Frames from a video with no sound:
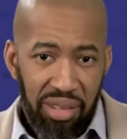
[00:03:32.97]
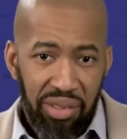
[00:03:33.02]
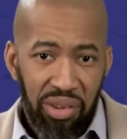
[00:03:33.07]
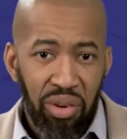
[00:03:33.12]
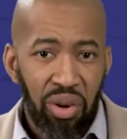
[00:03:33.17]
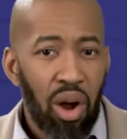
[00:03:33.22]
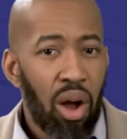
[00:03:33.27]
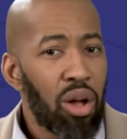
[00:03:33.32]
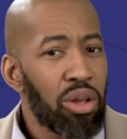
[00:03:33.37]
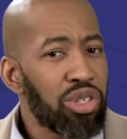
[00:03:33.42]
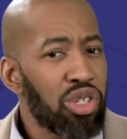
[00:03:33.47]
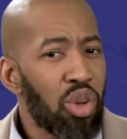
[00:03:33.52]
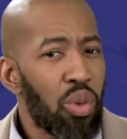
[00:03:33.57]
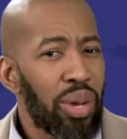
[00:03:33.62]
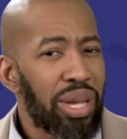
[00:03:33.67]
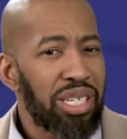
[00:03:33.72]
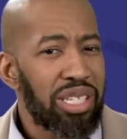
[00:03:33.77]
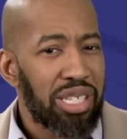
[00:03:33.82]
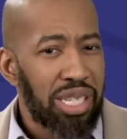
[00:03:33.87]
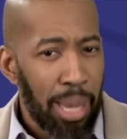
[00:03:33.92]
There are also
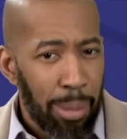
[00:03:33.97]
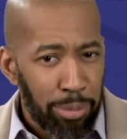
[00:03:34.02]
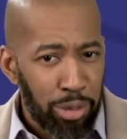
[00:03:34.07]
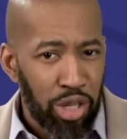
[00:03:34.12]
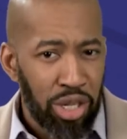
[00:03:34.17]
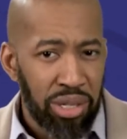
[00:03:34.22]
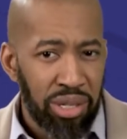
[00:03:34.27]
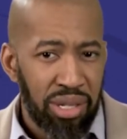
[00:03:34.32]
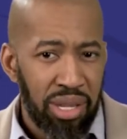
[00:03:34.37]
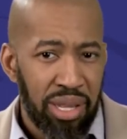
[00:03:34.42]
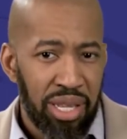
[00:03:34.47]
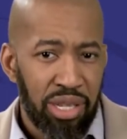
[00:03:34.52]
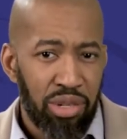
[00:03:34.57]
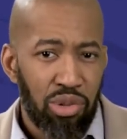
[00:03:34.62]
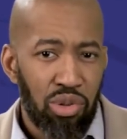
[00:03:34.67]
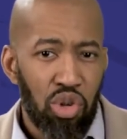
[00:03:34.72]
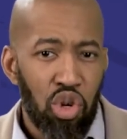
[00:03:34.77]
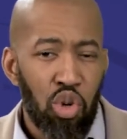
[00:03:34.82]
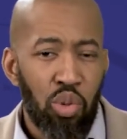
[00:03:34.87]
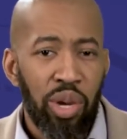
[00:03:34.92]
exceptions to this
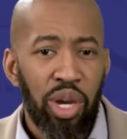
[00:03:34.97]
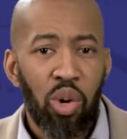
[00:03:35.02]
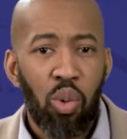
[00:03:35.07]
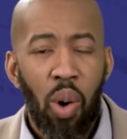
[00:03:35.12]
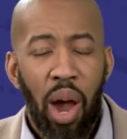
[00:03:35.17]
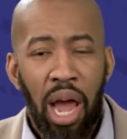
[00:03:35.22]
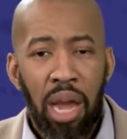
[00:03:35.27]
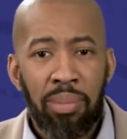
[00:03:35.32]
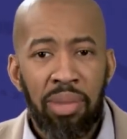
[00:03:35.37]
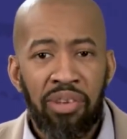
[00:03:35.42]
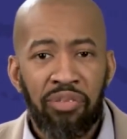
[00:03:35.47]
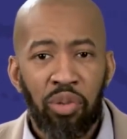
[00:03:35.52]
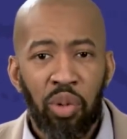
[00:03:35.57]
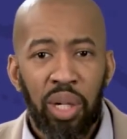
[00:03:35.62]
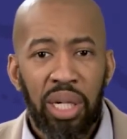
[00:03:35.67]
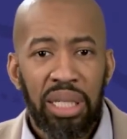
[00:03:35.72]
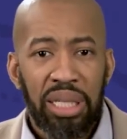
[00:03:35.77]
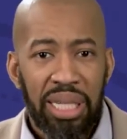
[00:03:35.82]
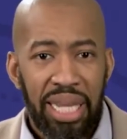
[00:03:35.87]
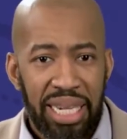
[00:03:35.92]
new requirement for
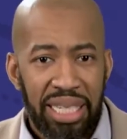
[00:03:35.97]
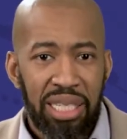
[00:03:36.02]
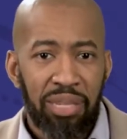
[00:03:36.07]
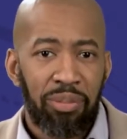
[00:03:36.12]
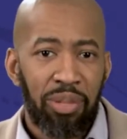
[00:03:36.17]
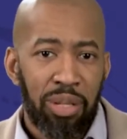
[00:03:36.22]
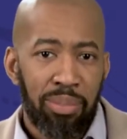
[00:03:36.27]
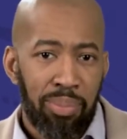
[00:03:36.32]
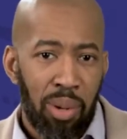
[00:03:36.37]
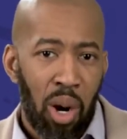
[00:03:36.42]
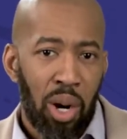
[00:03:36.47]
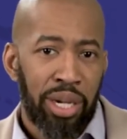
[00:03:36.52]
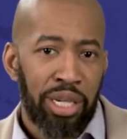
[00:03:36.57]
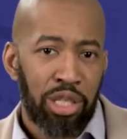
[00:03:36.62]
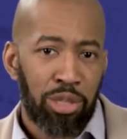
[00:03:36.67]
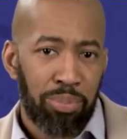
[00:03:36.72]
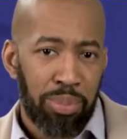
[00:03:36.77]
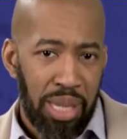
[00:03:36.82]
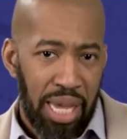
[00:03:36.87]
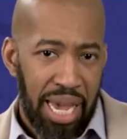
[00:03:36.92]
collectively
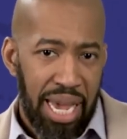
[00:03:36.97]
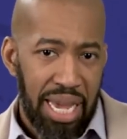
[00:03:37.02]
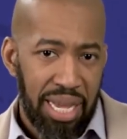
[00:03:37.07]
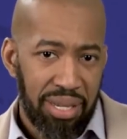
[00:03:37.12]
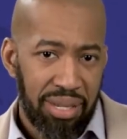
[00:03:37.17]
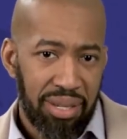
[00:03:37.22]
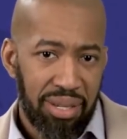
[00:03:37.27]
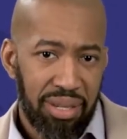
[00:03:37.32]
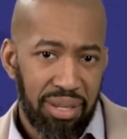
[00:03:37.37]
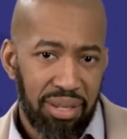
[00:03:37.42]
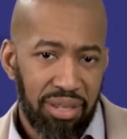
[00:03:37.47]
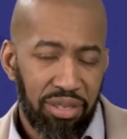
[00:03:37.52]
bargained plans.